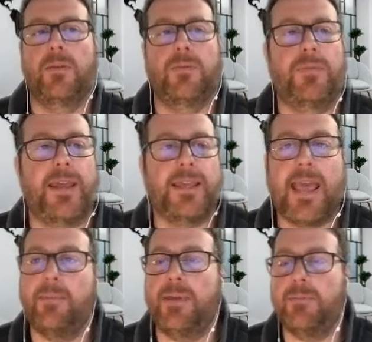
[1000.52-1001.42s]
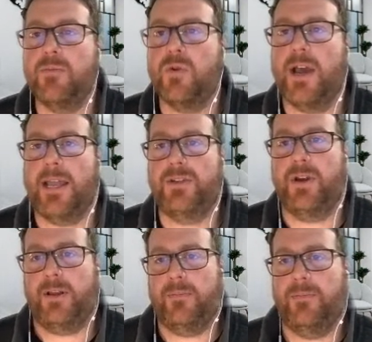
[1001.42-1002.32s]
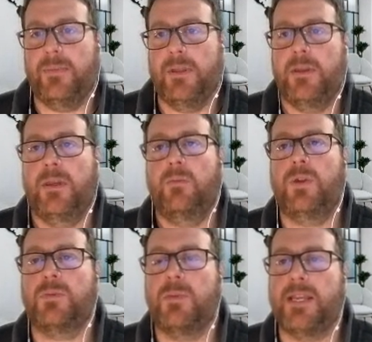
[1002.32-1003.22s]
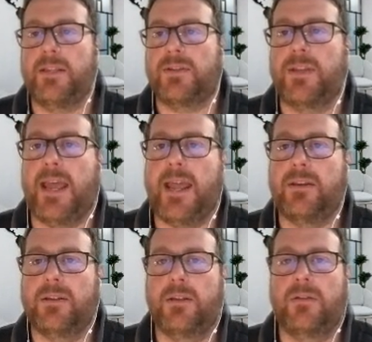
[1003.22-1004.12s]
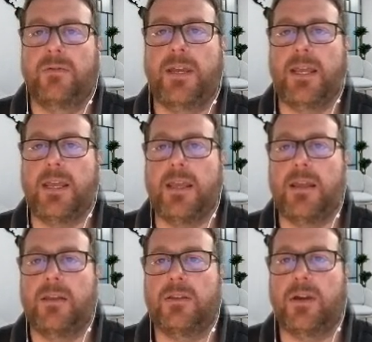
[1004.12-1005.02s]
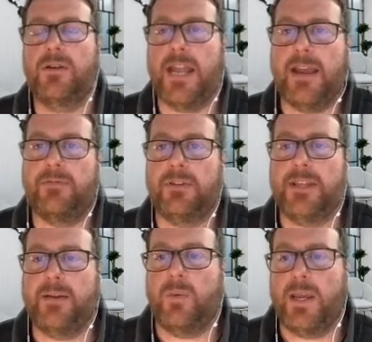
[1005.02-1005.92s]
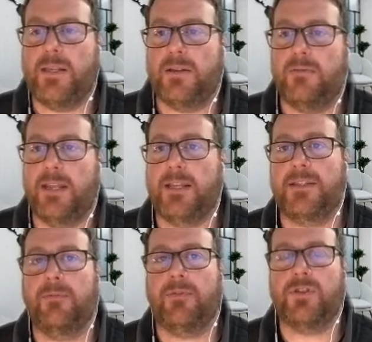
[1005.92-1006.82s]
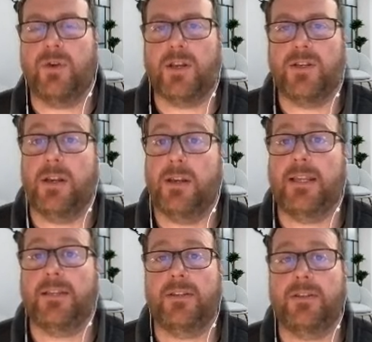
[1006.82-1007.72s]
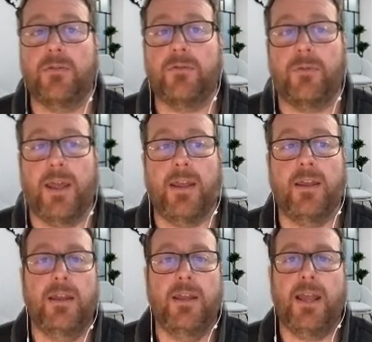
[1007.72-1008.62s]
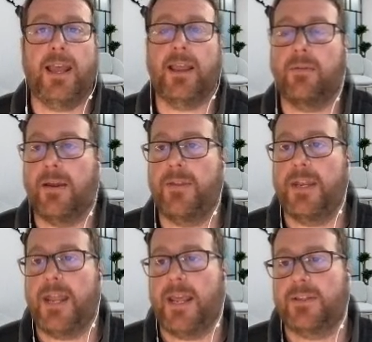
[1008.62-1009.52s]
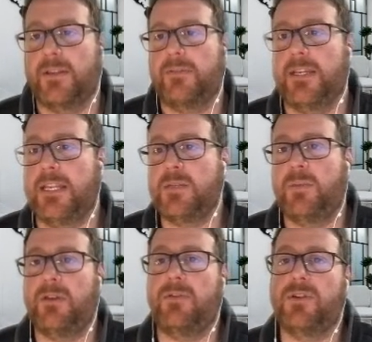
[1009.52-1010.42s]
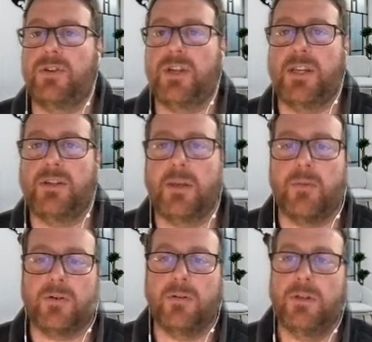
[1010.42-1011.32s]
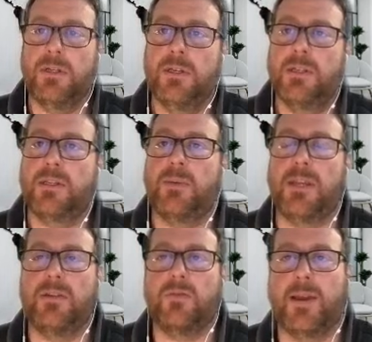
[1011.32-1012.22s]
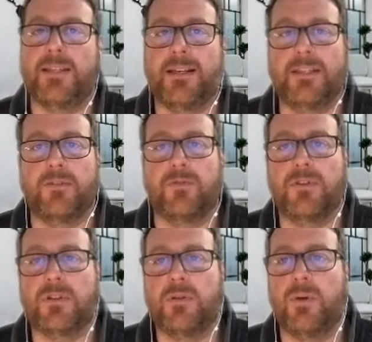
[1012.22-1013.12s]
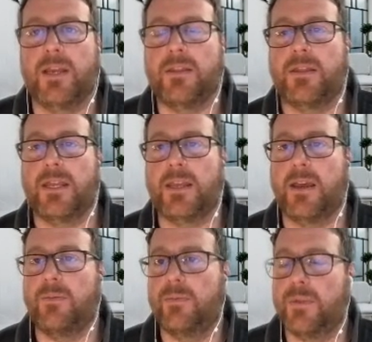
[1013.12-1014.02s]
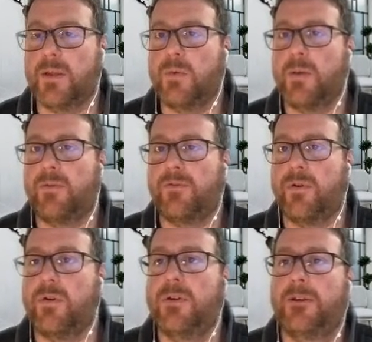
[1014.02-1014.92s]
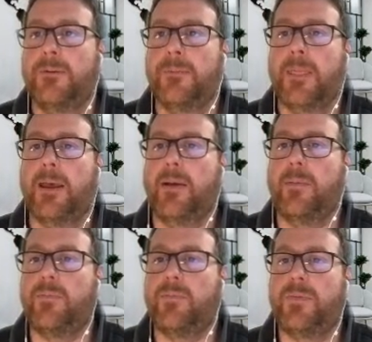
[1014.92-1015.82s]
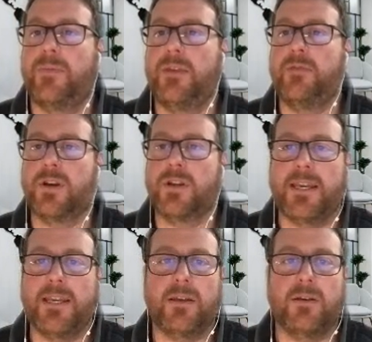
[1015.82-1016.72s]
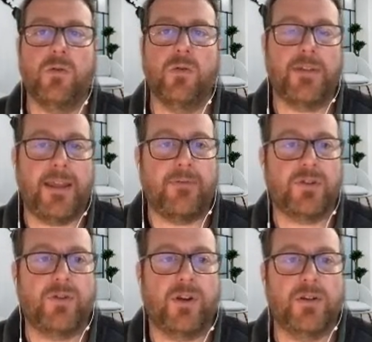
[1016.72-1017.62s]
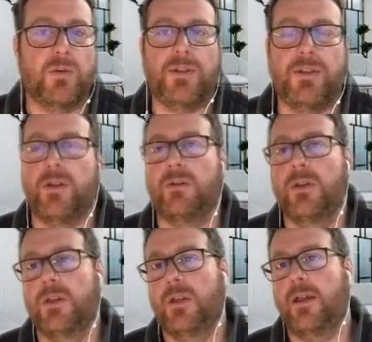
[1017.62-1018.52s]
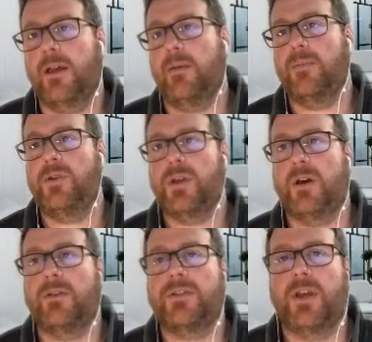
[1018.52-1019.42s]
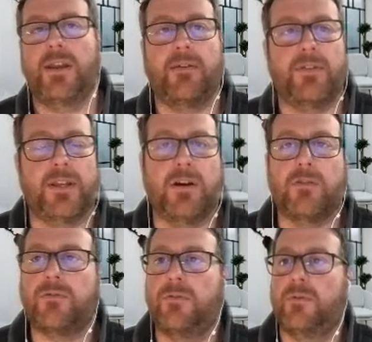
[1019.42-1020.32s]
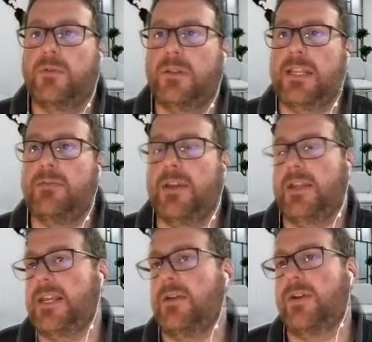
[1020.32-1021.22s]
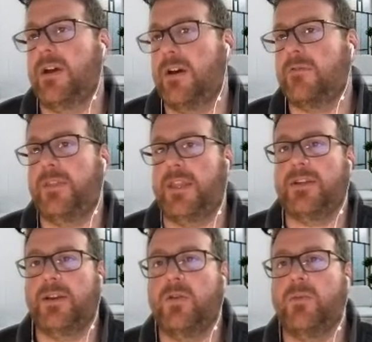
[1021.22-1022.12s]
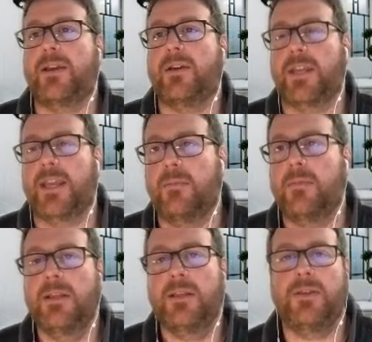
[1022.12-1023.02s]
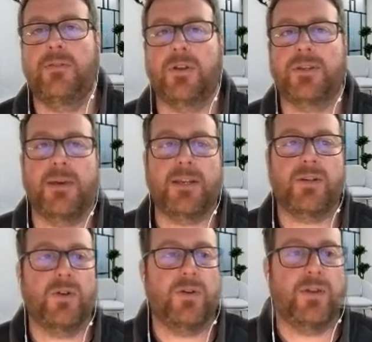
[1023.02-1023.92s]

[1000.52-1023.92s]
They can be more agile, which means that they don't have the dead weight of legacy infrastructure and legacy software hanging around their necks. If they need to pivot to change their model to be dramatically different to the way that they were before, you've got to take all of that infrastructure with you. You can't turn everything off, leave it a year and a half, and then turn it all back on again. You've got to make sure